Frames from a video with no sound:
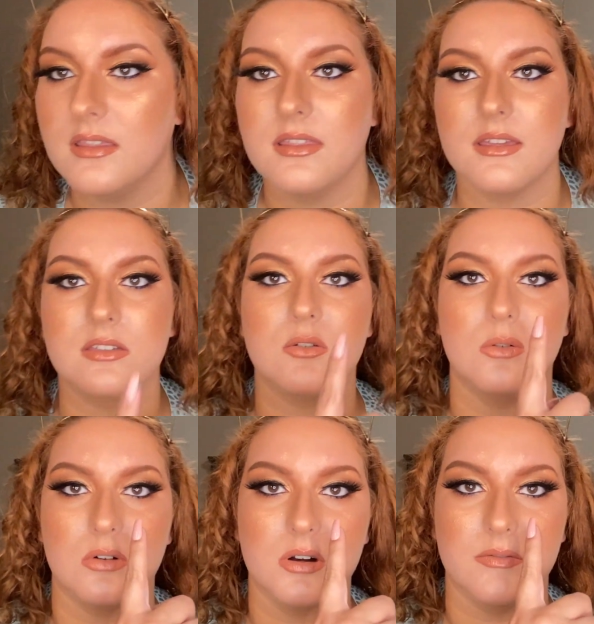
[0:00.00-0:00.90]
this
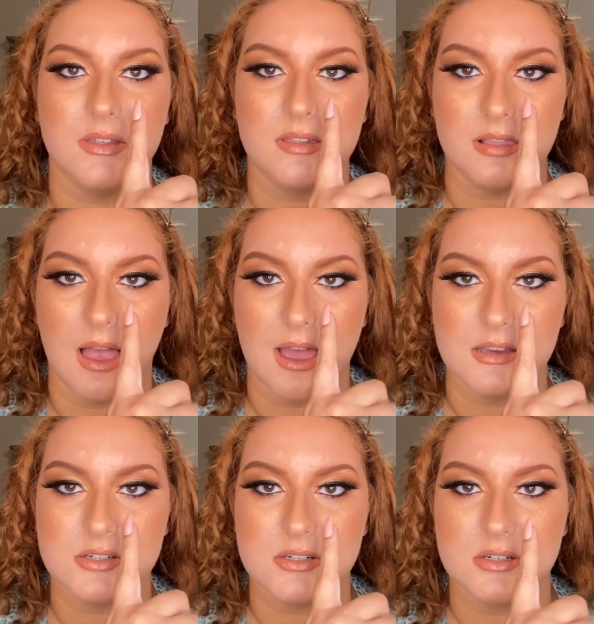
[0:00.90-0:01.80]
corner of this
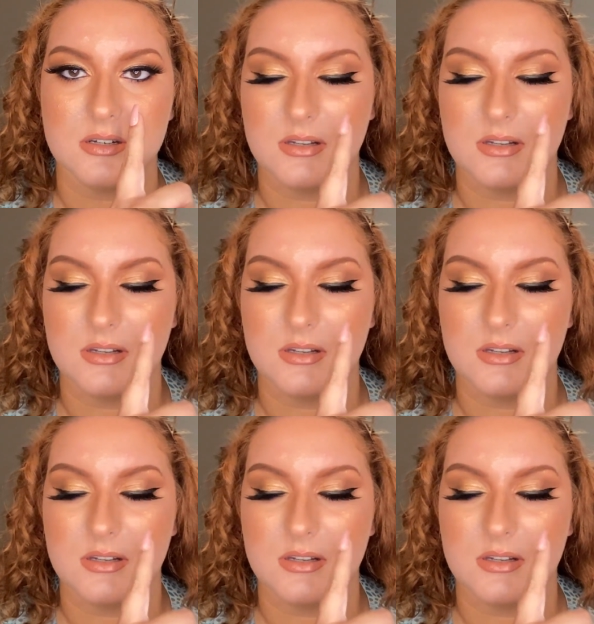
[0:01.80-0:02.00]
lash,